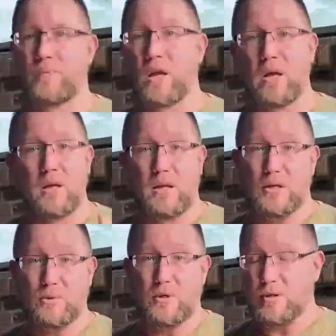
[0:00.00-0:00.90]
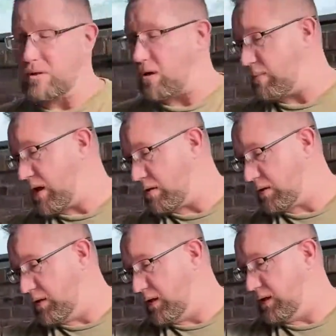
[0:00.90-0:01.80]
Next we're going to talk about
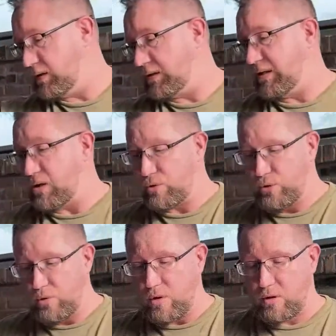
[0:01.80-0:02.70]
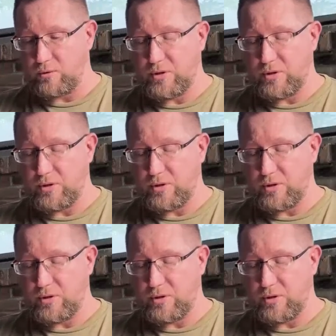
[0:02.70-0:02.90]
the CO2 cartridge.